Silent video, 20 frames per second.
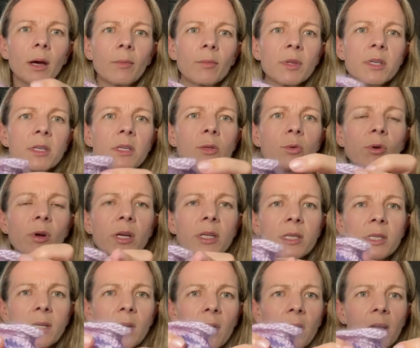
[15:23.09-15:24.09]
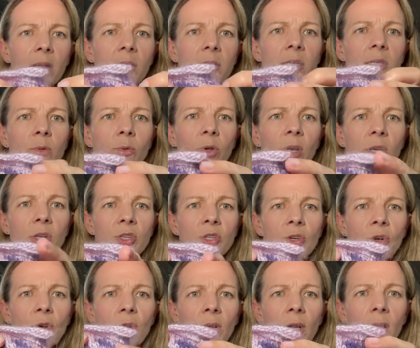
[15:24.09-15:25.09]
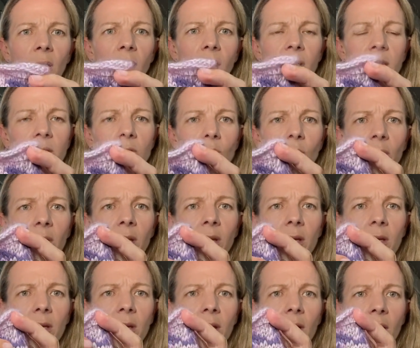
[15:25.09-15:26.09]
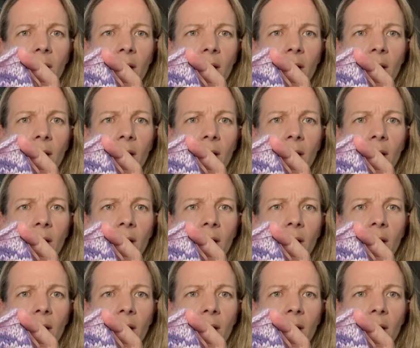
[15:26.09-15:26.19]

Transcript: This is where I started. This is what I'd shown last week.